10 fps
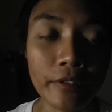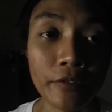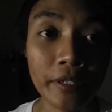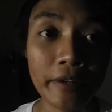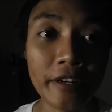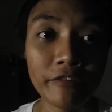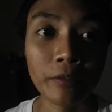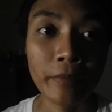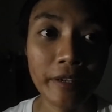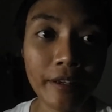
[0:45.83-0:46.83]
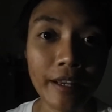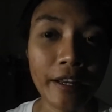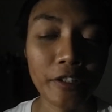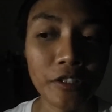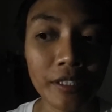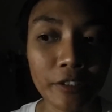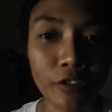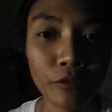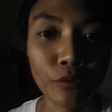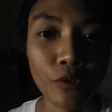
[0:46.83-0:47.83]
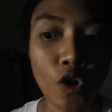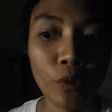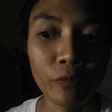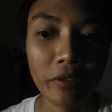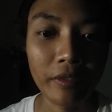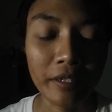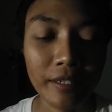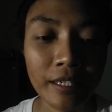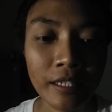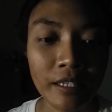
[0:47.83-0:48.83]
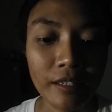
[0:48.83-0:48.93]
really hard for me actually to cope with this